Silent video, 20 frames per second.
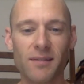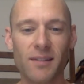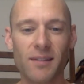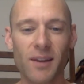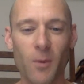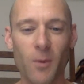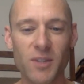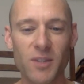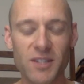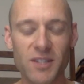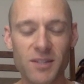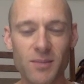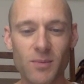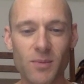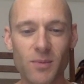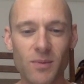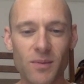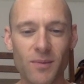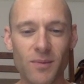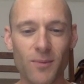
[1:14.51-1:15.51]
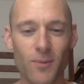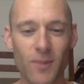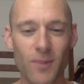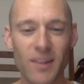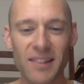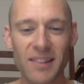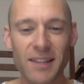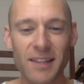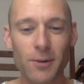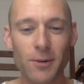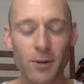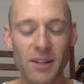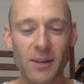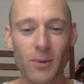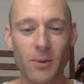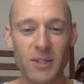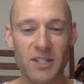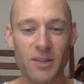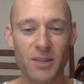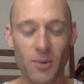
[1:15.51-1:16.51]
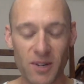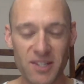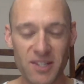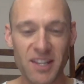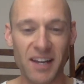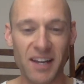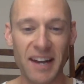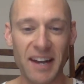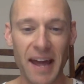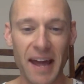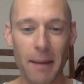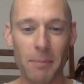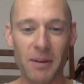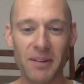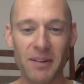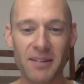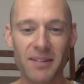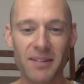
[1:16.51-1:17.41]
Like what's literally what's the worst that can happen?